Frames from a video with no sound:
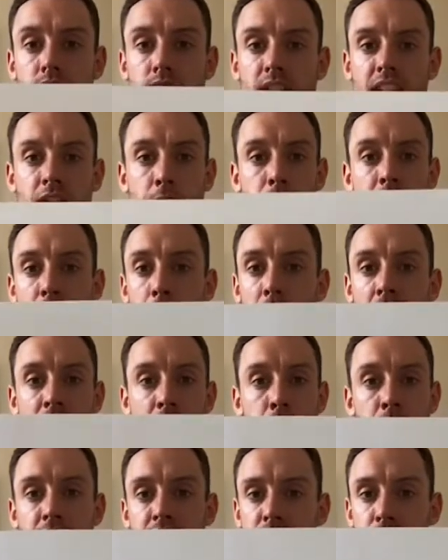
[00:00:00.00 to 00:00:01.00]
It can be a
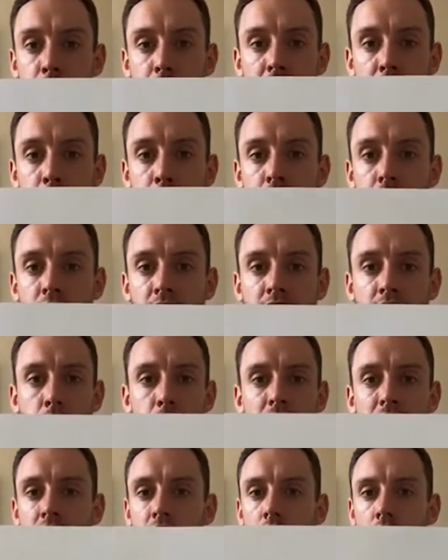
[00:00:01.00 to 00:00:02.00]
plain piece of paper, it can
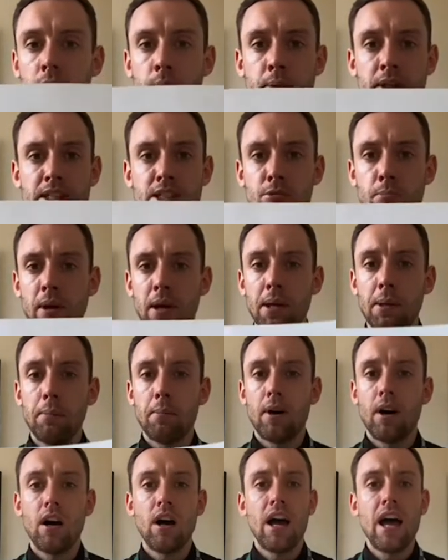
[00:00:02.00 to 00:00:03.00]
be a lined piece of
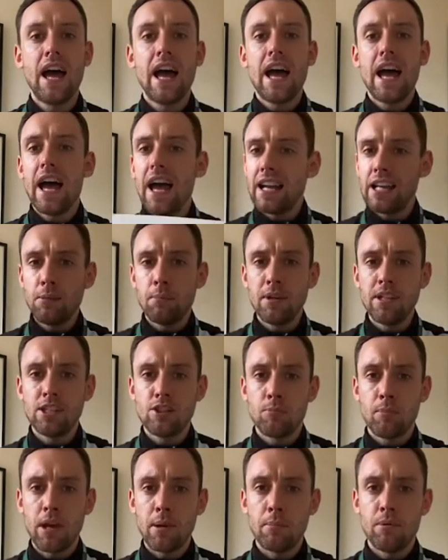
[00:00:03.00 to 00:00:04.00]
paper, any piece
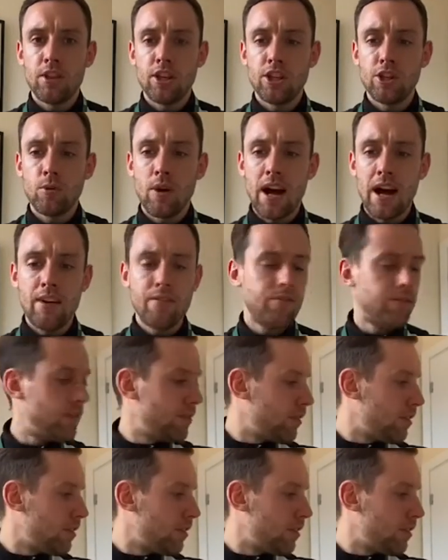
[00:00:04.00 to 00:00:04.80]
of paper that you have.